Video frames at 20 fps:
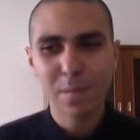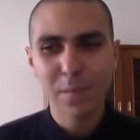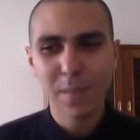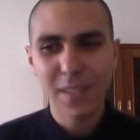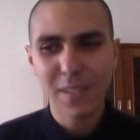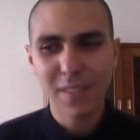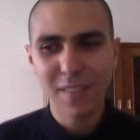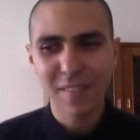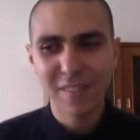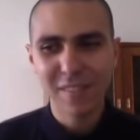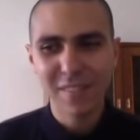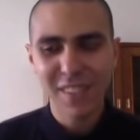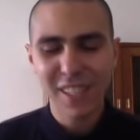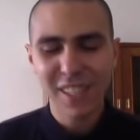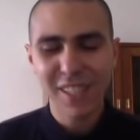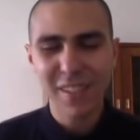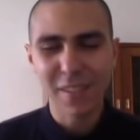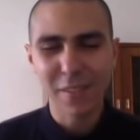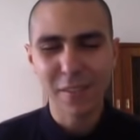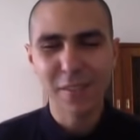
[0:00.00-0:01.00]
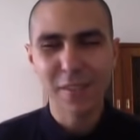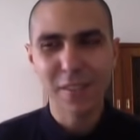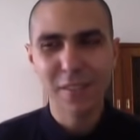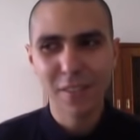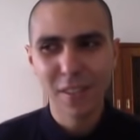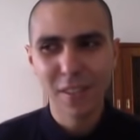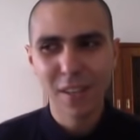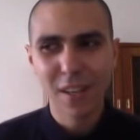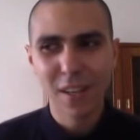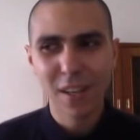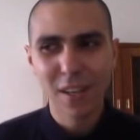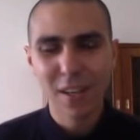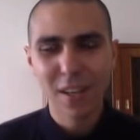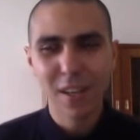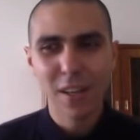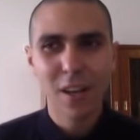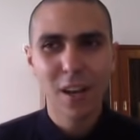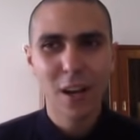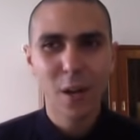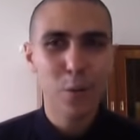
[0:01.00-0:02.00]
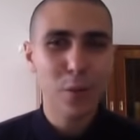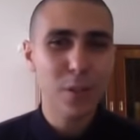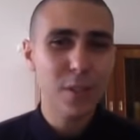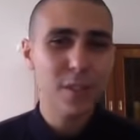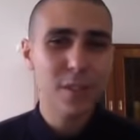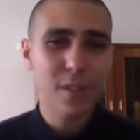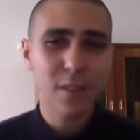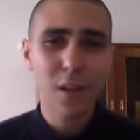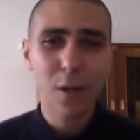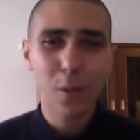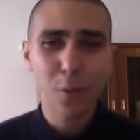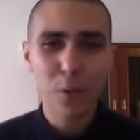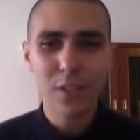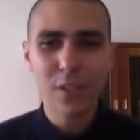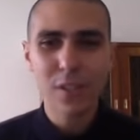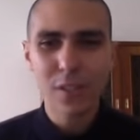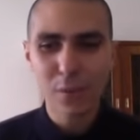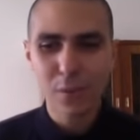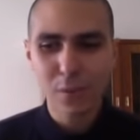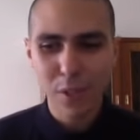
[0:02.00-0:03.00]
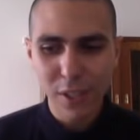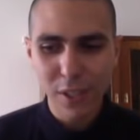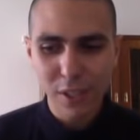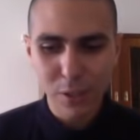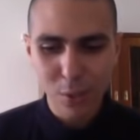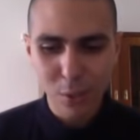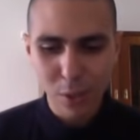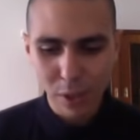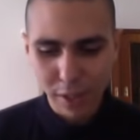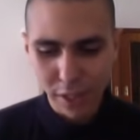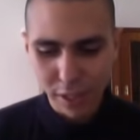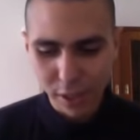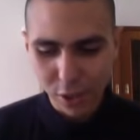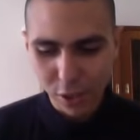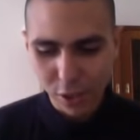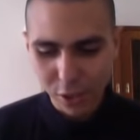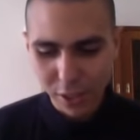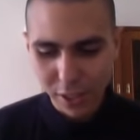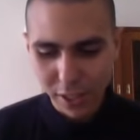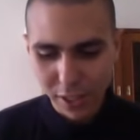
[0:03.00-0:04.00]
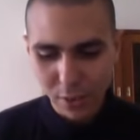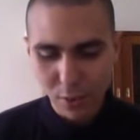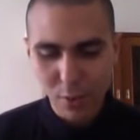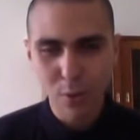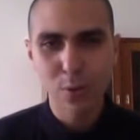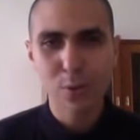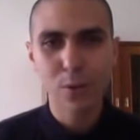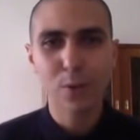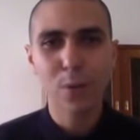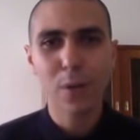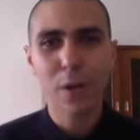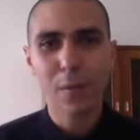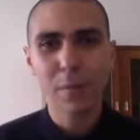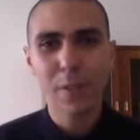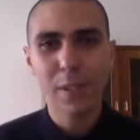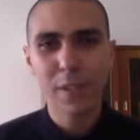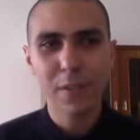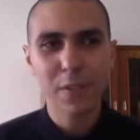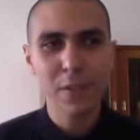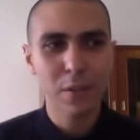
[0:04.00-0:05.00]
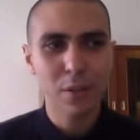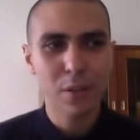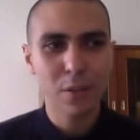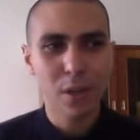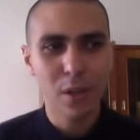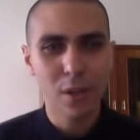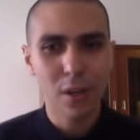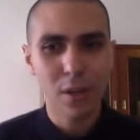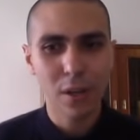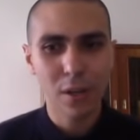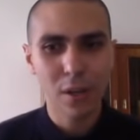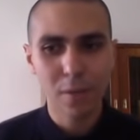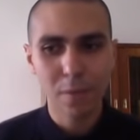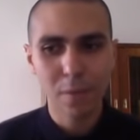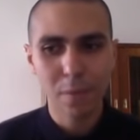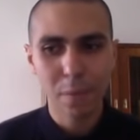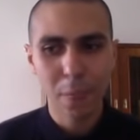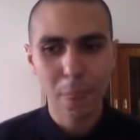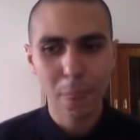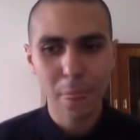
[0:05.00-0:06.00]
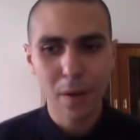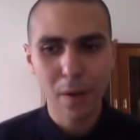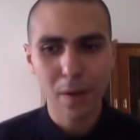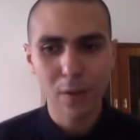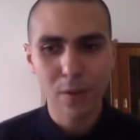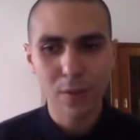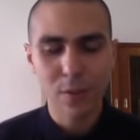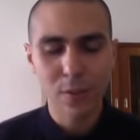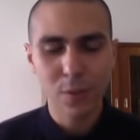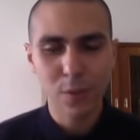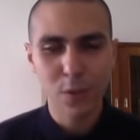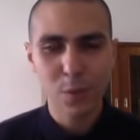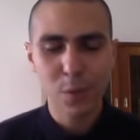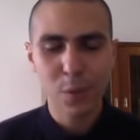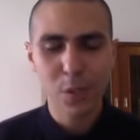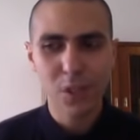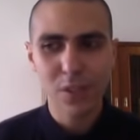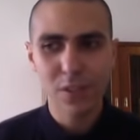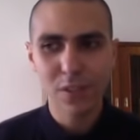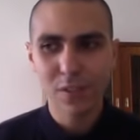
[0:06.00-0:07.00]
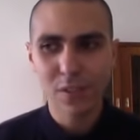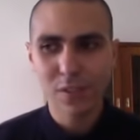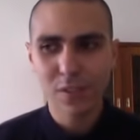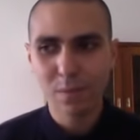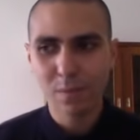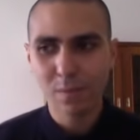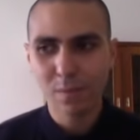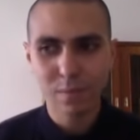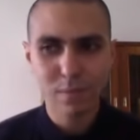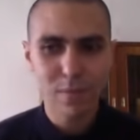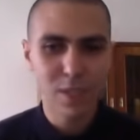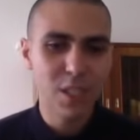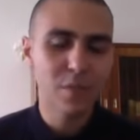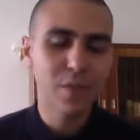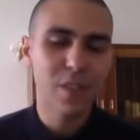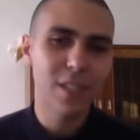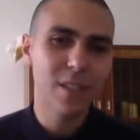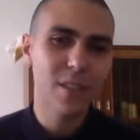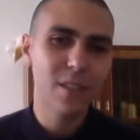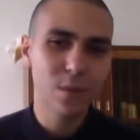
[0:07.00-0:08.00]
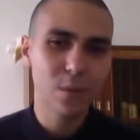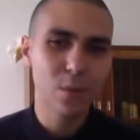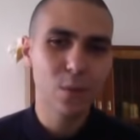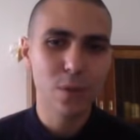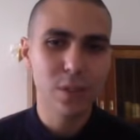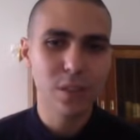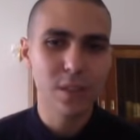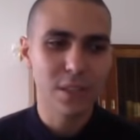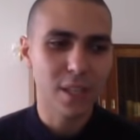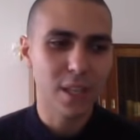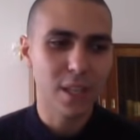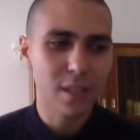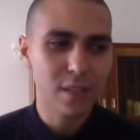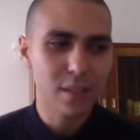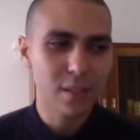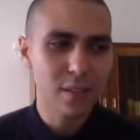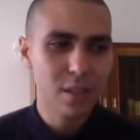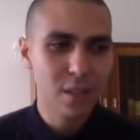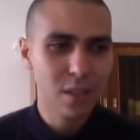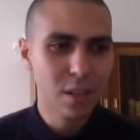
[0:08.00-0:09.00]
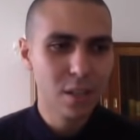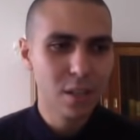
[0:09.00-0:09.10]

Yeah, thank you. I wasn't the first one actually to appear on Egyptian TV doing that.